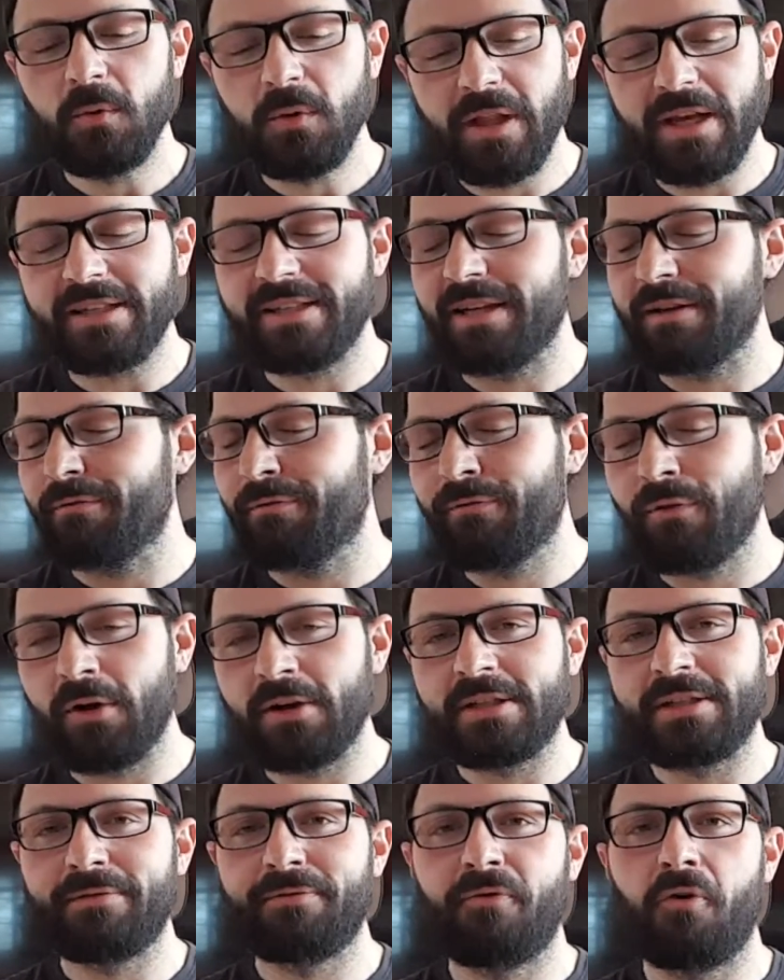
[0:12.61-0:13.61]
Listen,
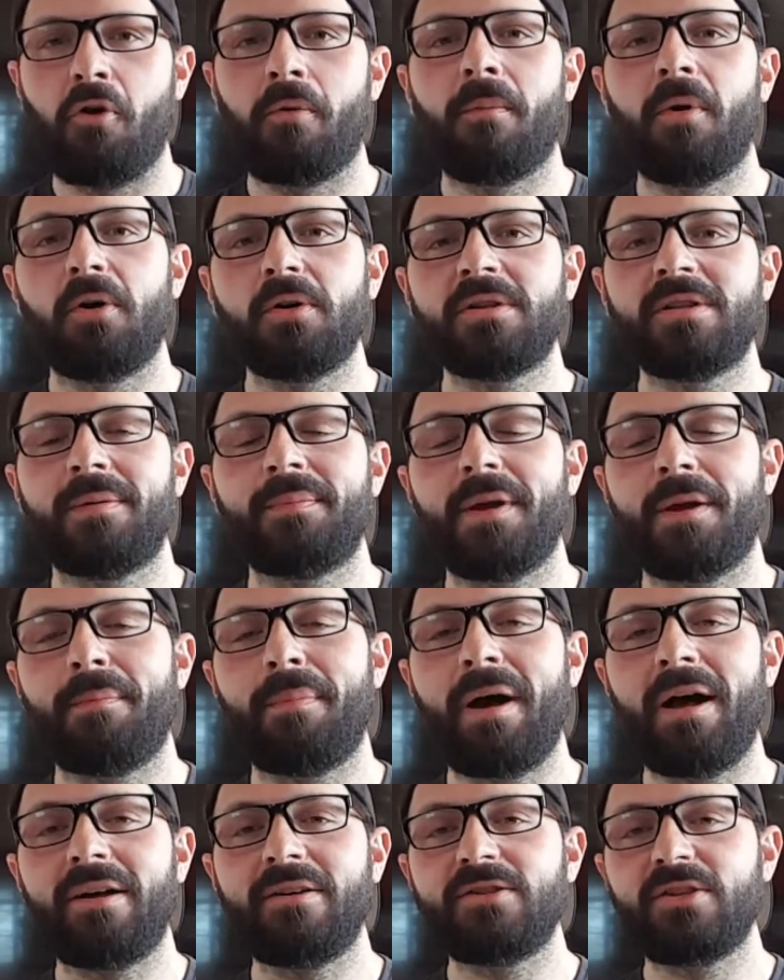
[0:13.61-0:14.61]
first and foremost, let me
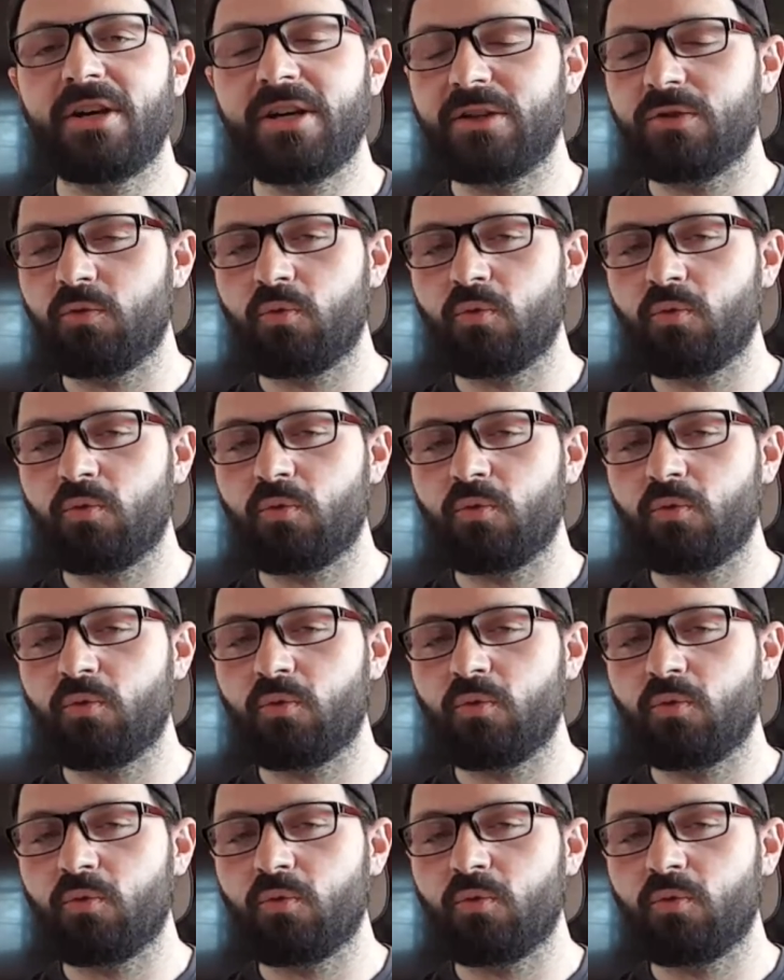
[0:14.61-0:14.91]
apologize